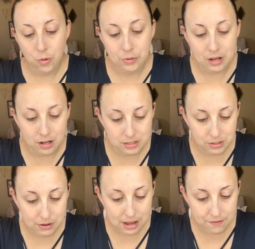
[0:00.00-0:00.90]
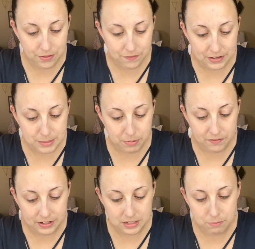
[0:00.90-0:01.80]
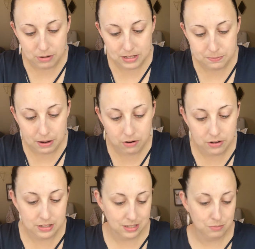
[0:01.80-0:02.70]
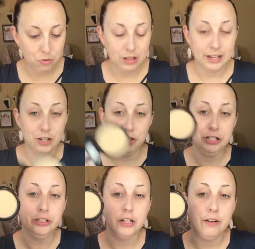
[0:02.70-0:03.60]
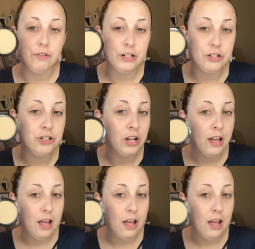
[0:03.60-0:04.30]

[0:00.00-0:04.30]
We also have the Face Perfecting Press Powder. This is more like a sheer coverage.